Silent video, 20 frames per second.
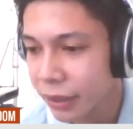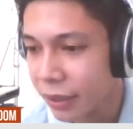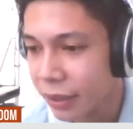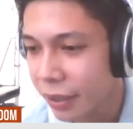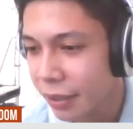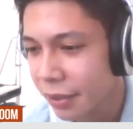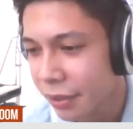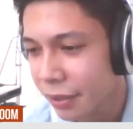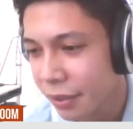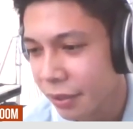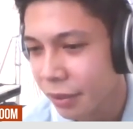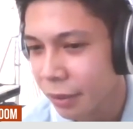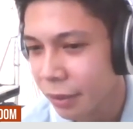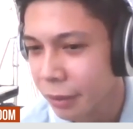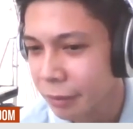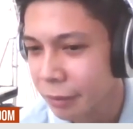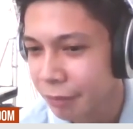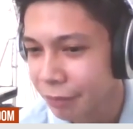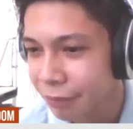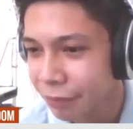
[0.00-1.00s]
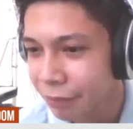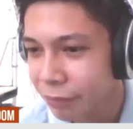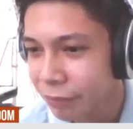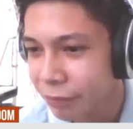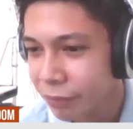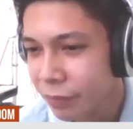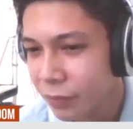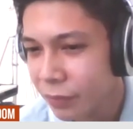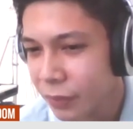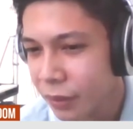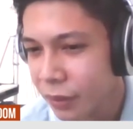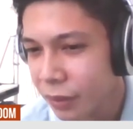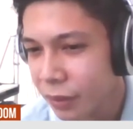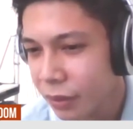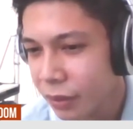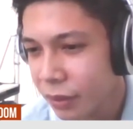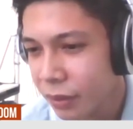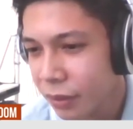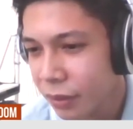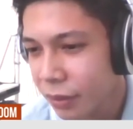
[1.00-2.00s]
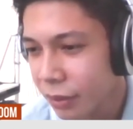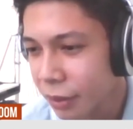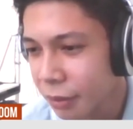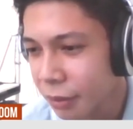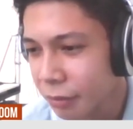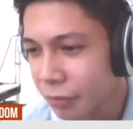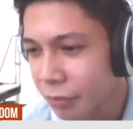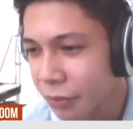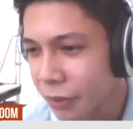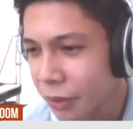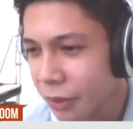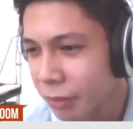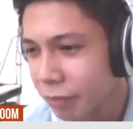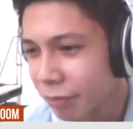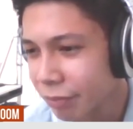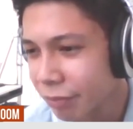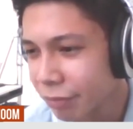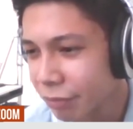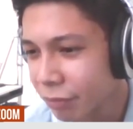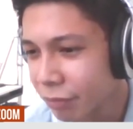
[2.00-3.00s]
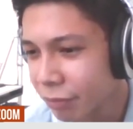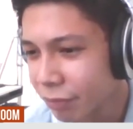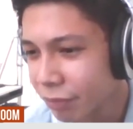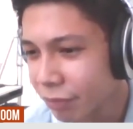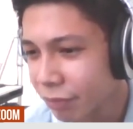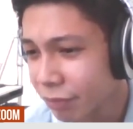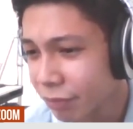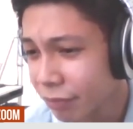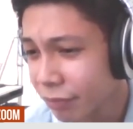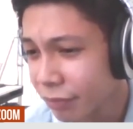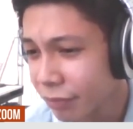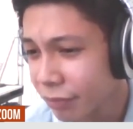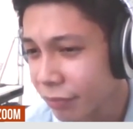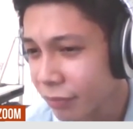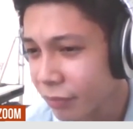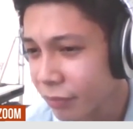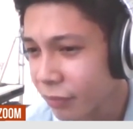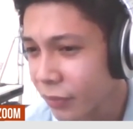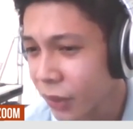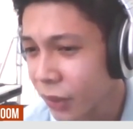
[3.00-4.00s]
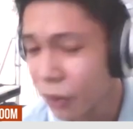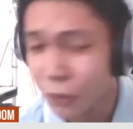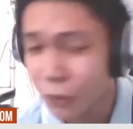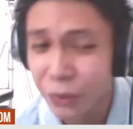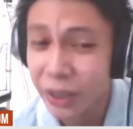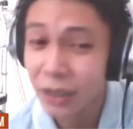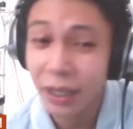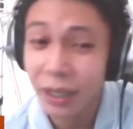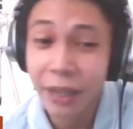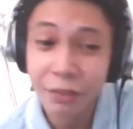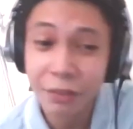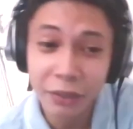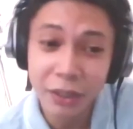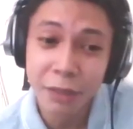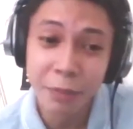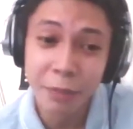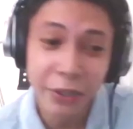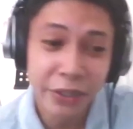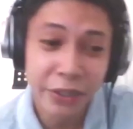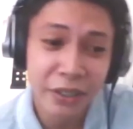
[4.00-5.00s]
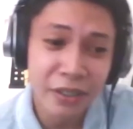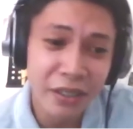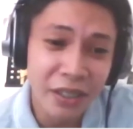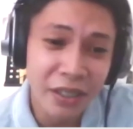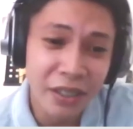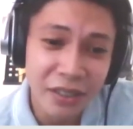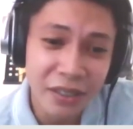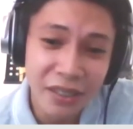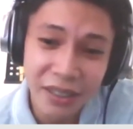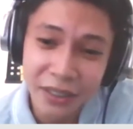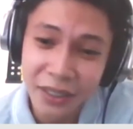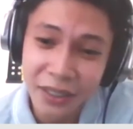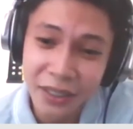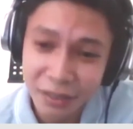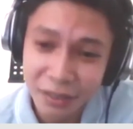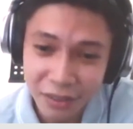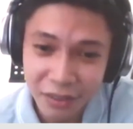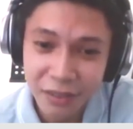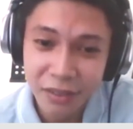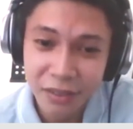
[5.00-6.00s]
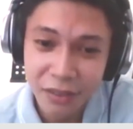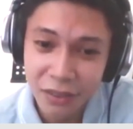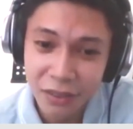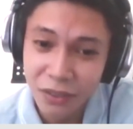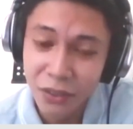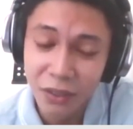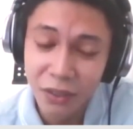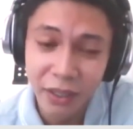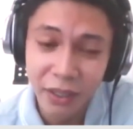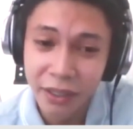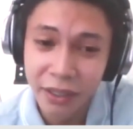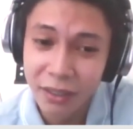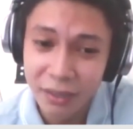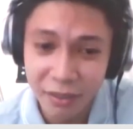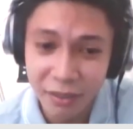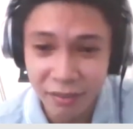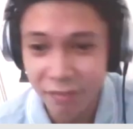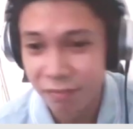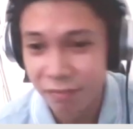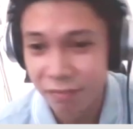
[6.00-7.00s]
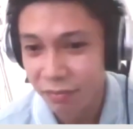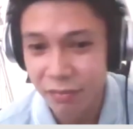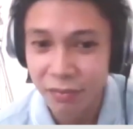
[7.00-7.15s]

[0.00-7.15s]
I guess um, um, from you know real life experiences i guess so i guess